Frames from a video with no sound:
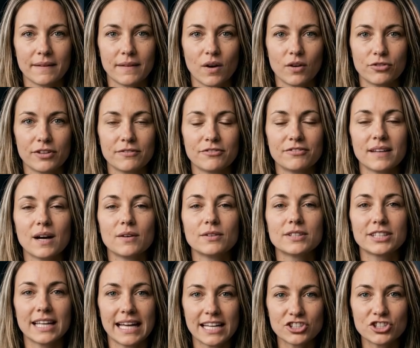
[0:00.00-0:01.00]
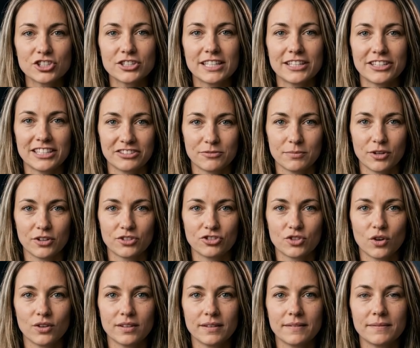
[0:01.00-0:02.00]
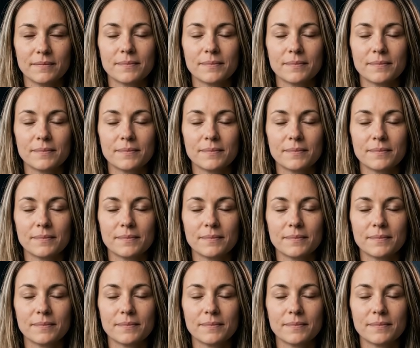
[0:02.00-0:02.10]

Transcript: on the foundation it is built on.